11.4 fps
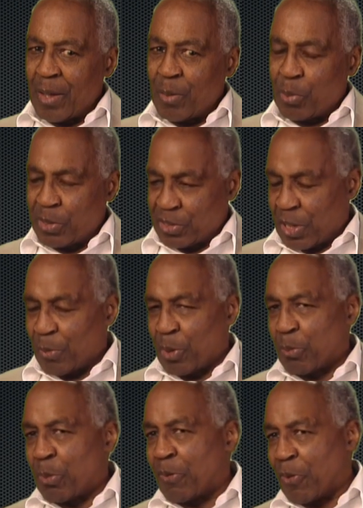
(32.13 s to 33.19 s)
put
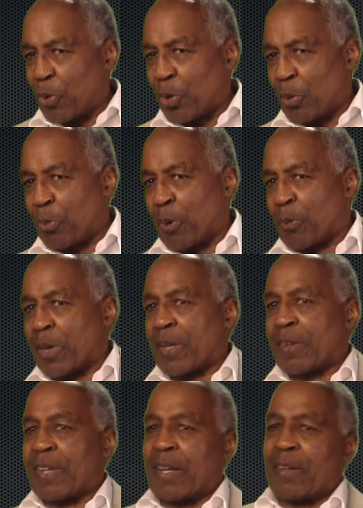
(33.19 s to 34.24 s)
something before the public
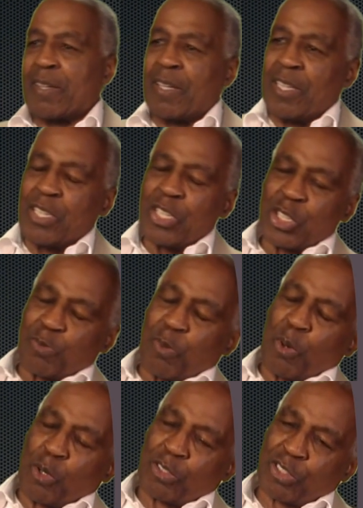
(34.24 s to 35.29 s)
that
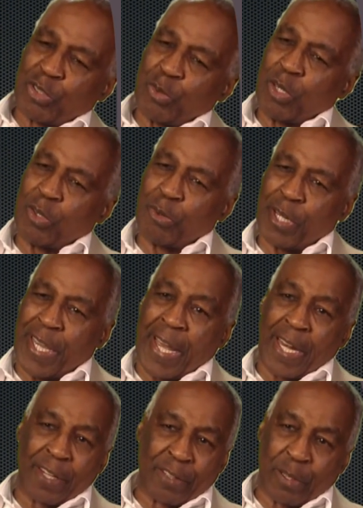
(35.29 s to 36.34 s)
spoke to a
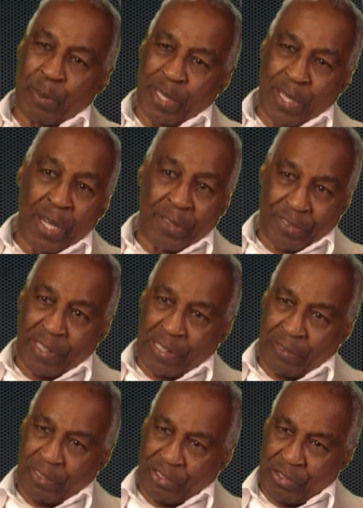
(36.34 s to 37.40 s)
reality beyond
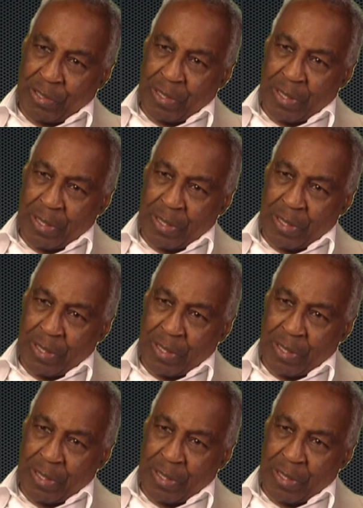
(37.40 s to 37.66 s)
television.